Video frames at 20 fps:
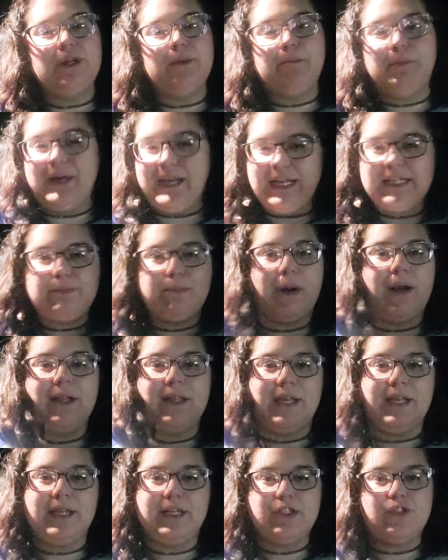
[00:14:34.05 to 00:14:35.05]
but it's part of
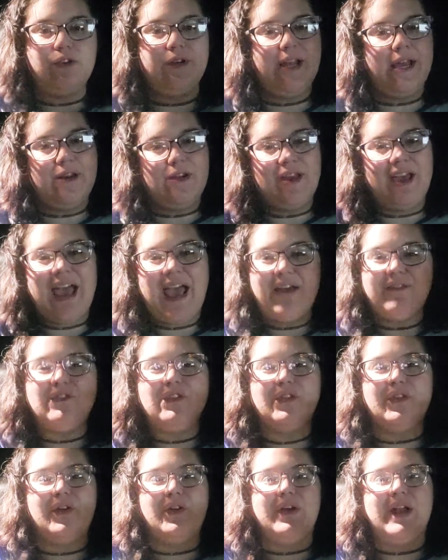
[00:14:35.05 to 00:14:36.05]
the industry, and you have to
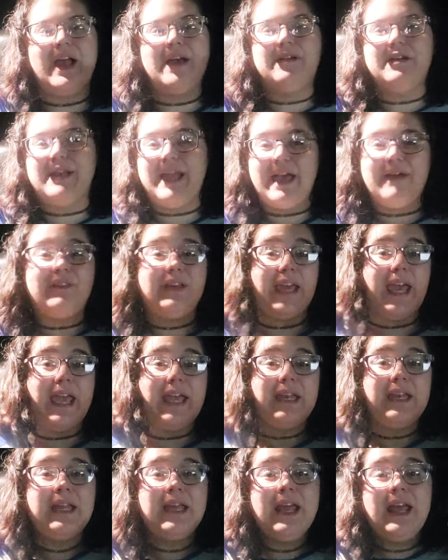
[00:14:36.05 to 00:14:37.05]
learn how to navigate